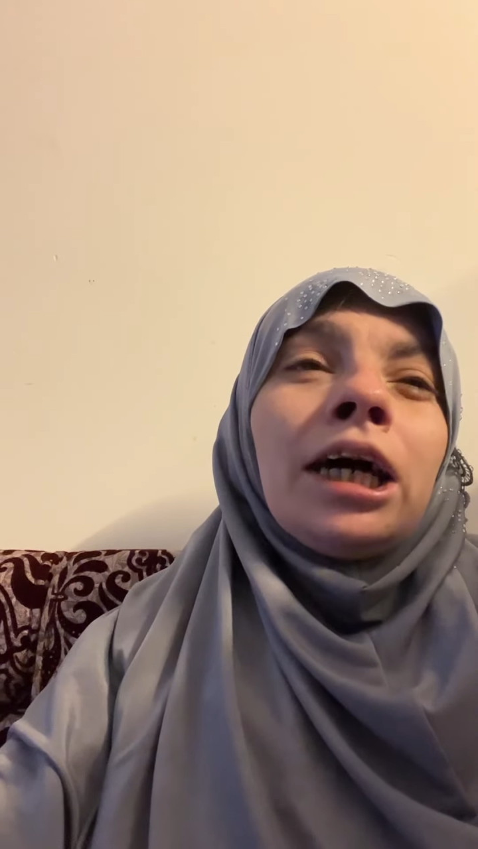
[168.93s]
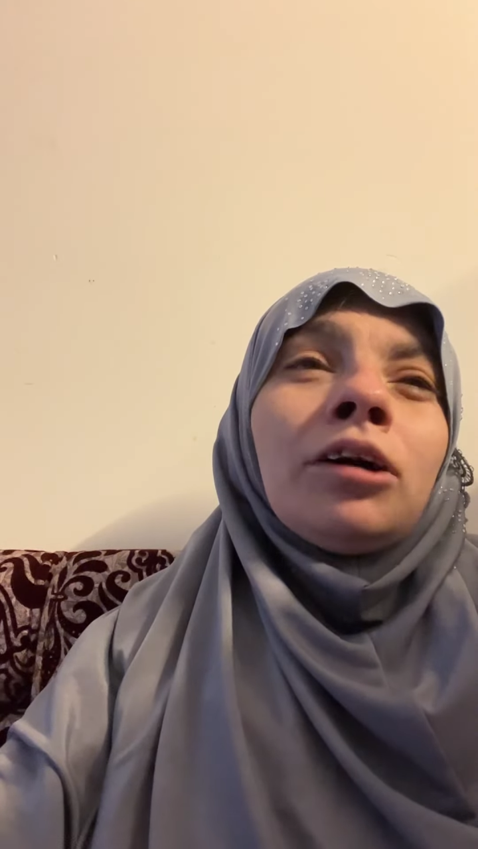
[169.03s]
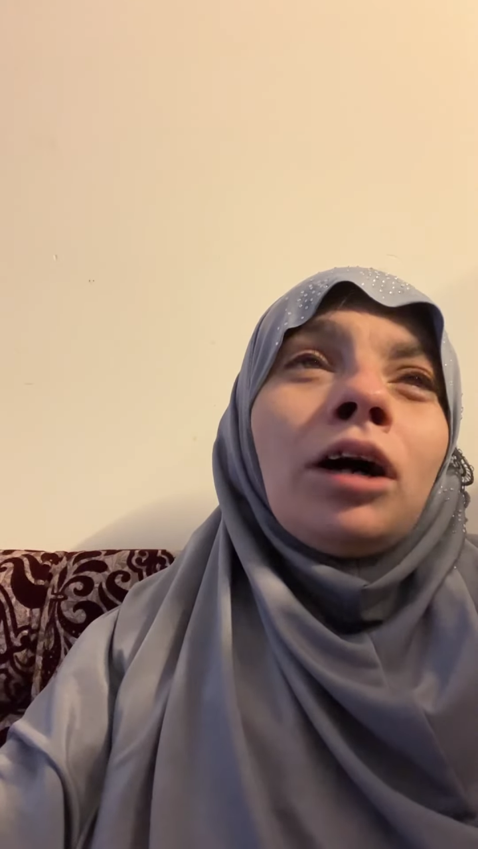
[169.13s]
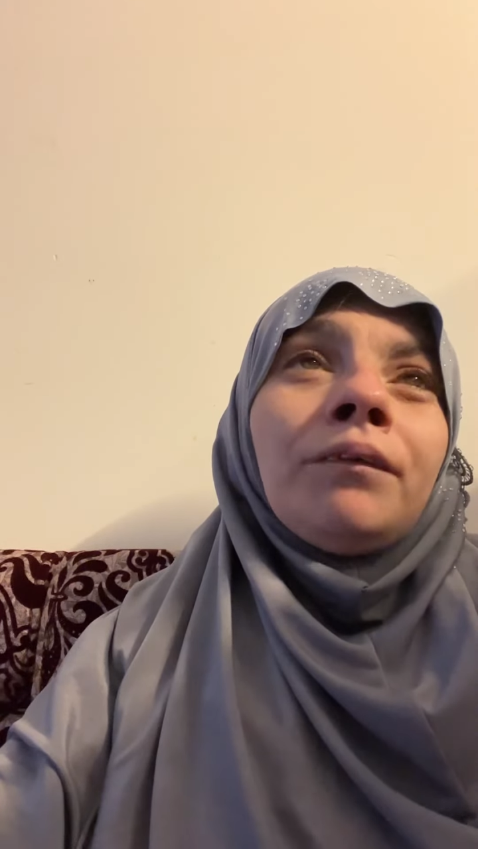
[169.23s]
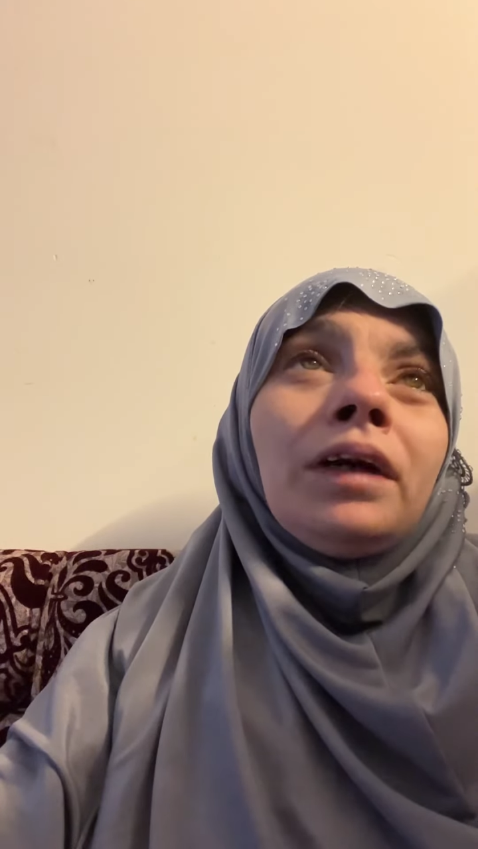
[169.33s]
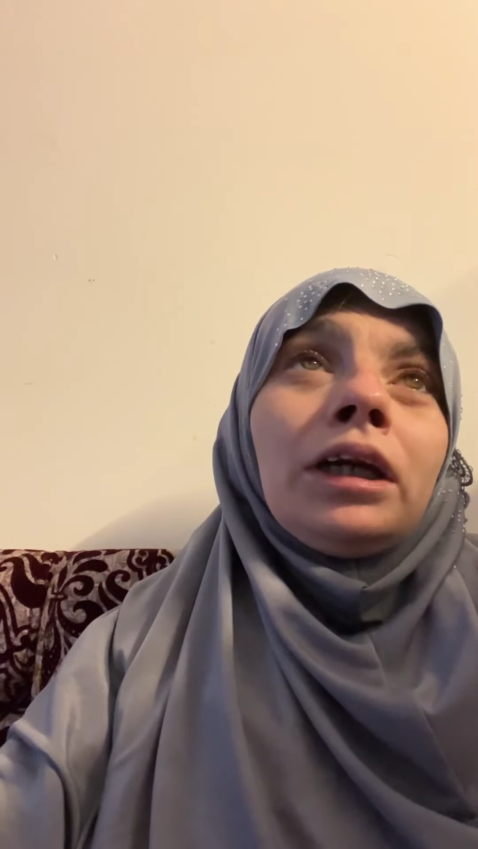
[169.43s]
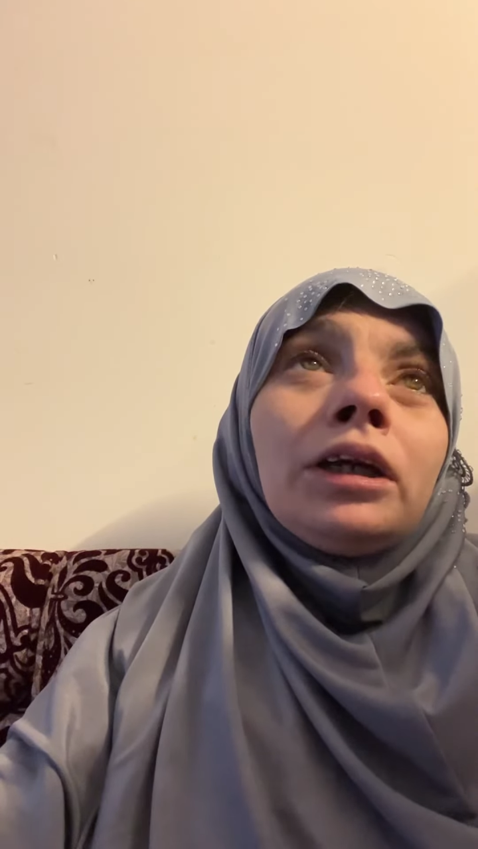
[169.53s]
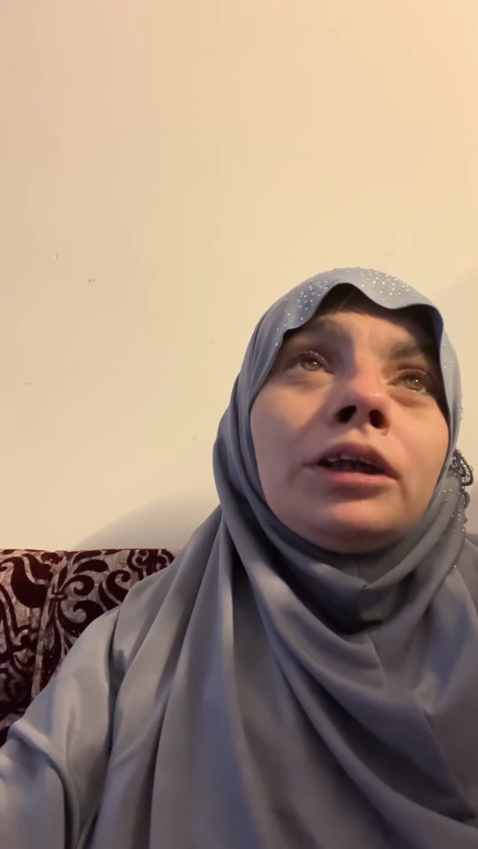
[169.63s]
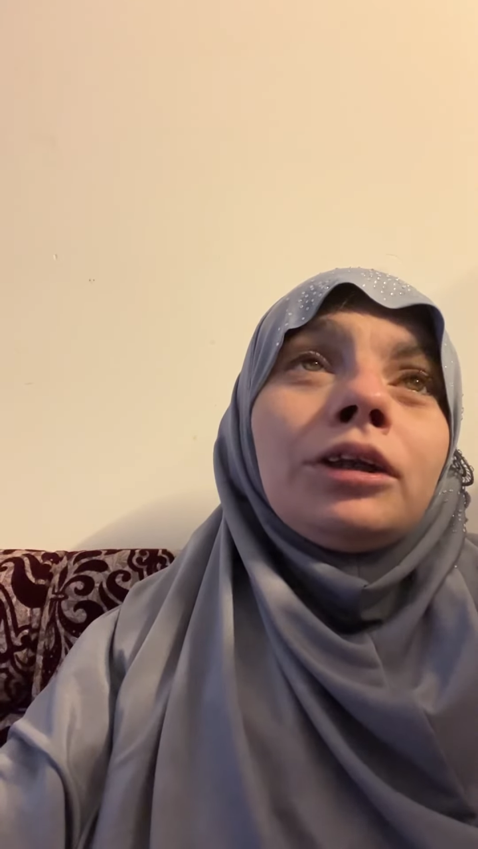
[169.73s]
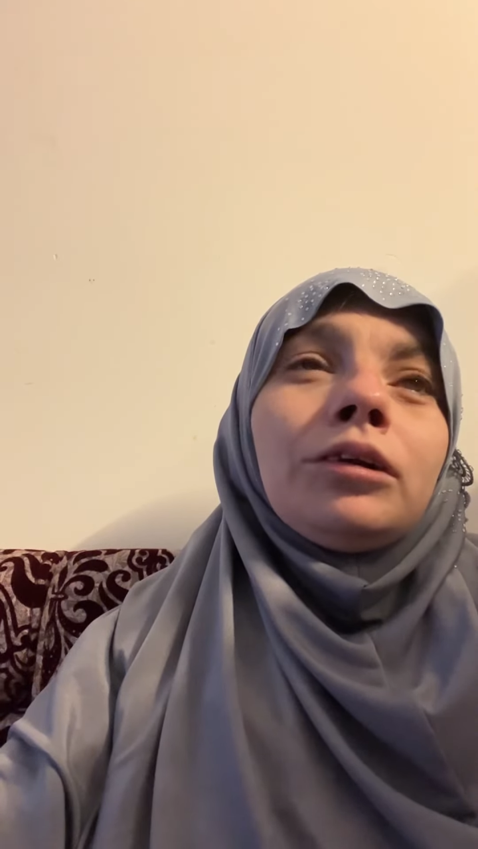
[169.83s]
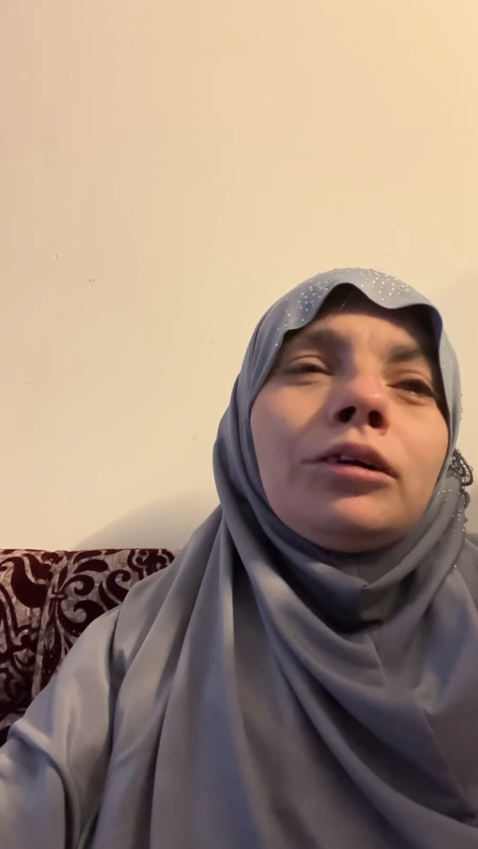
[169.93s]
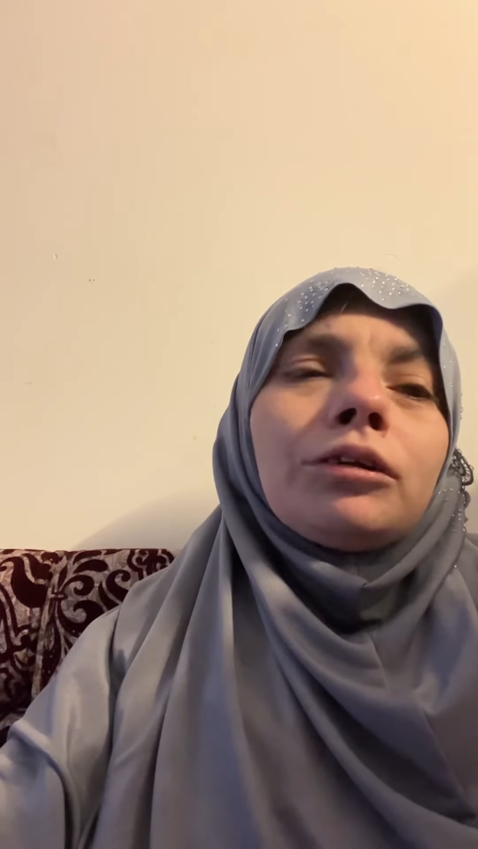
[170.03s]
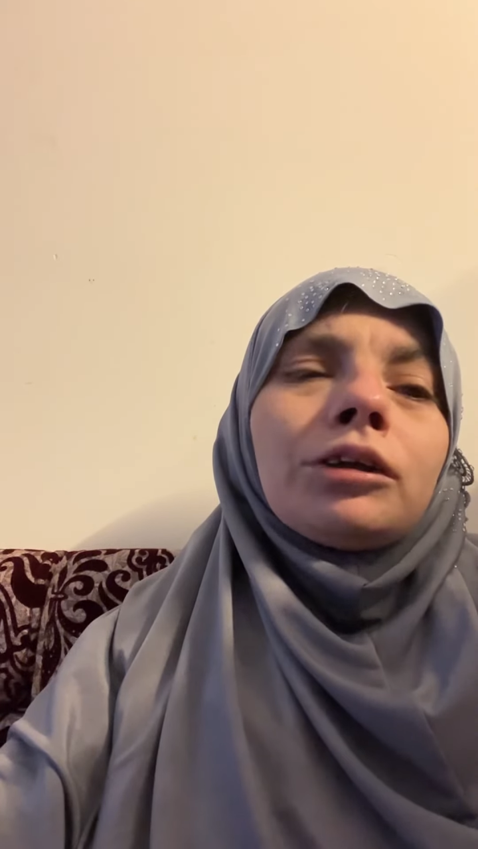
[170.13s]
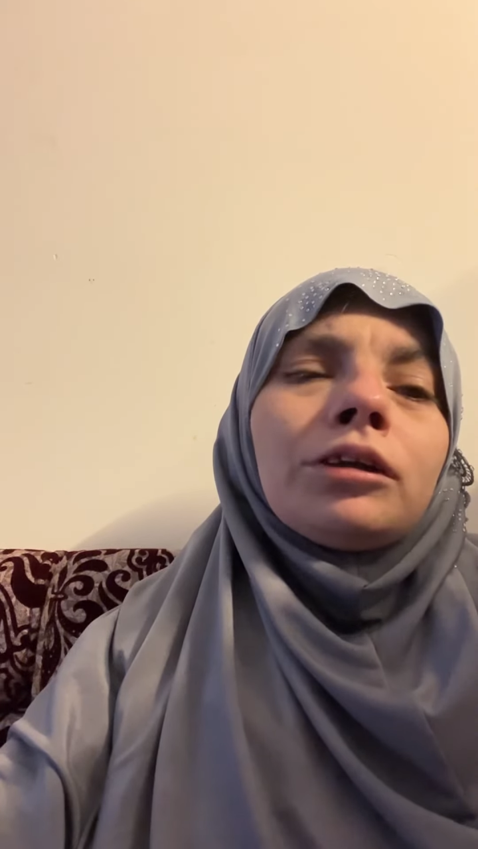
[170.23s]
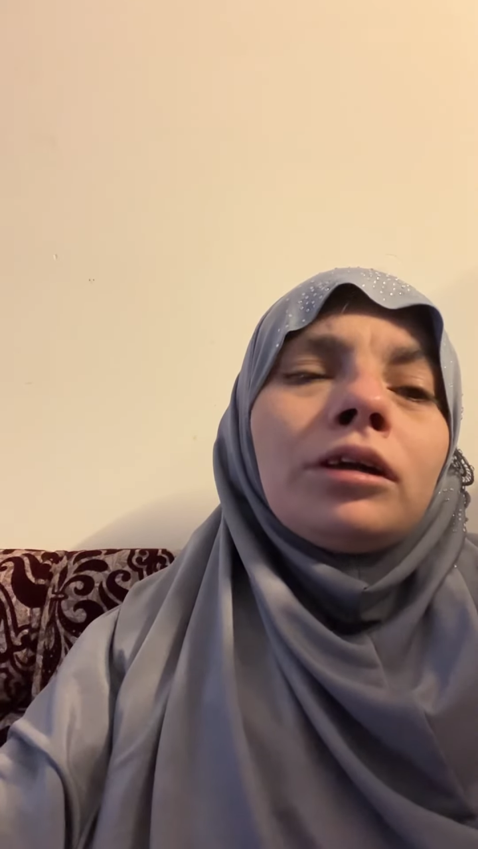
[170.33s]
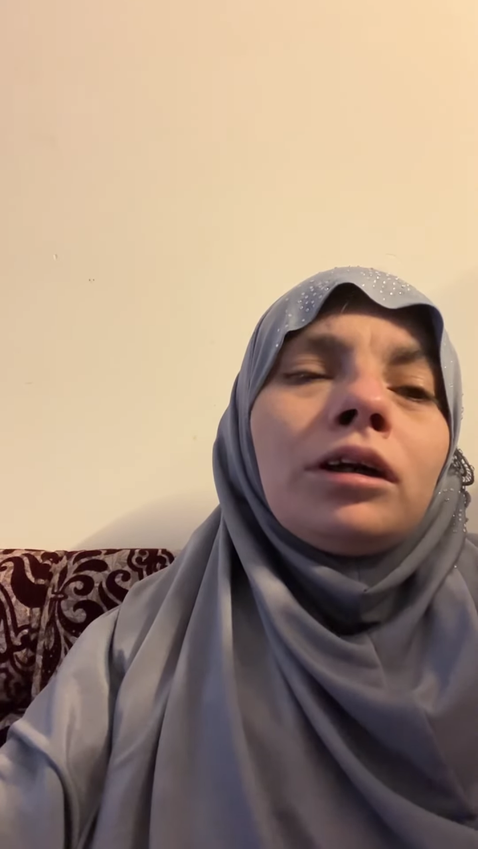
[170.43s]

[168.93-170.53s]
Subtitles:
and I'm being accused.